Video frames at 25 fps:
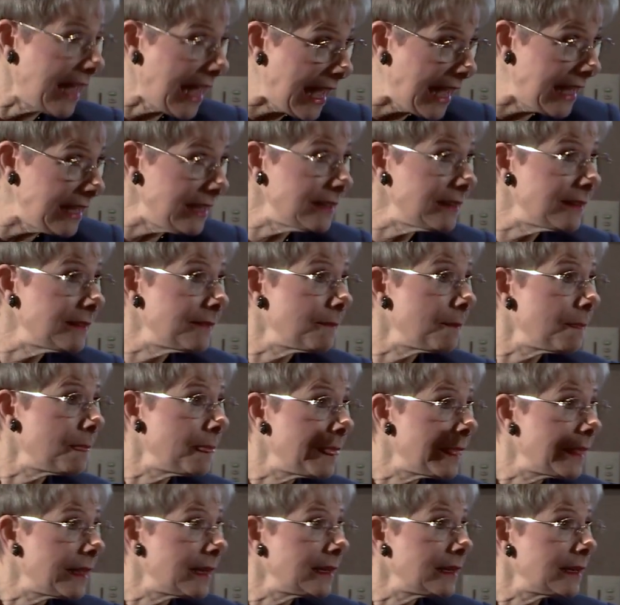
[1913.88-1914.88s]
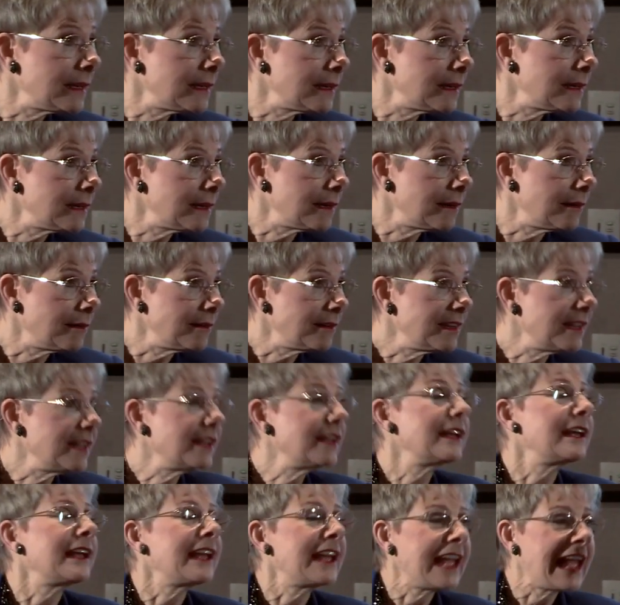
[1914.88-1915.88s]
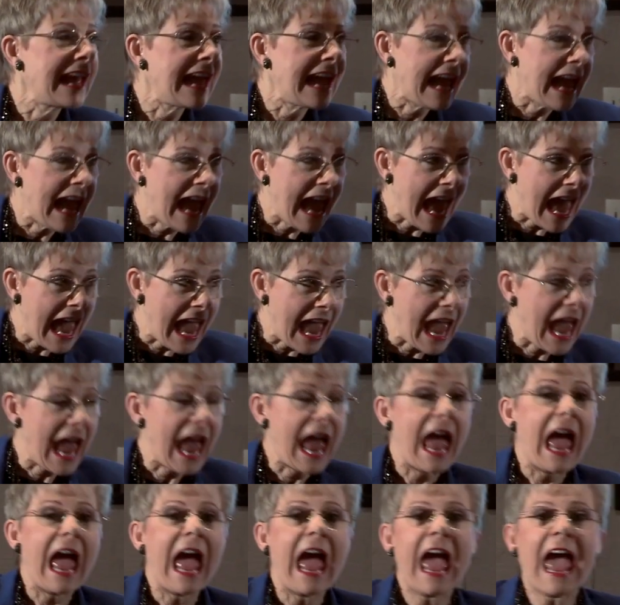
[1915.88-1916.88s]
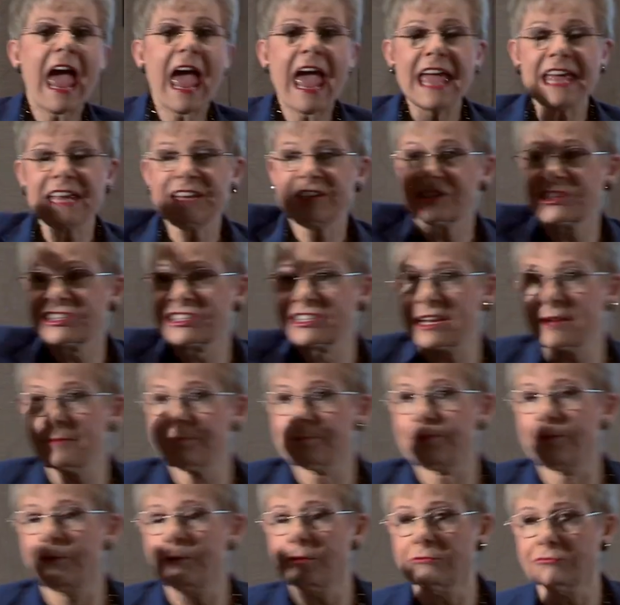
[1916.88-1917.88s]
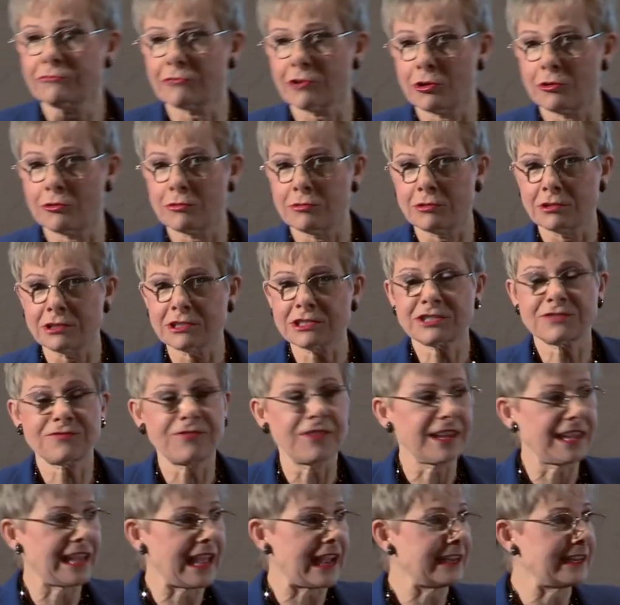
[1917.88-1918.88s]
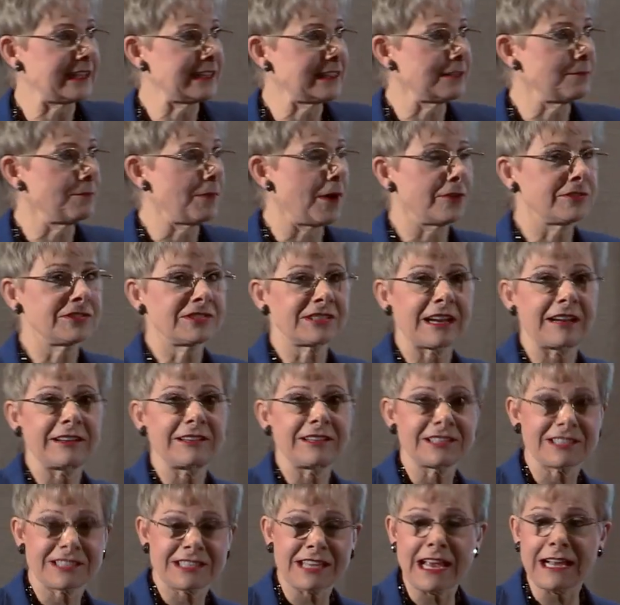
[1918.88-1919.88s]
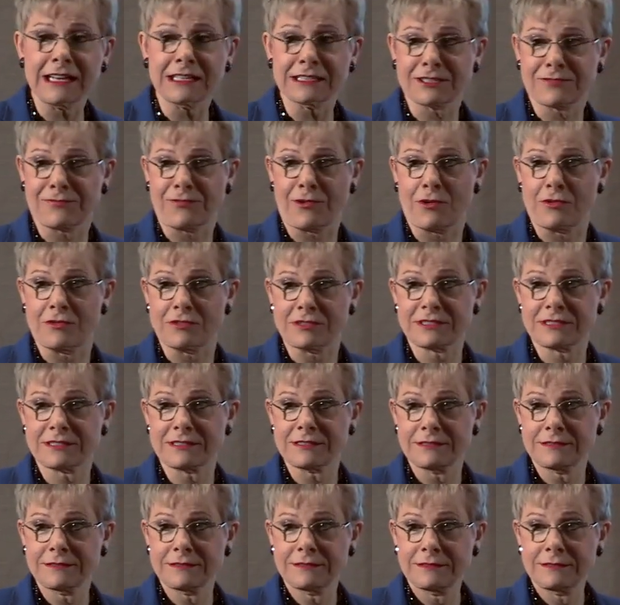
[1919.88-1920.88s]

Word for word: Eight. Eight simple rules for getting the most out of your sales force. Eight simple rules for getting the most out of your sales force.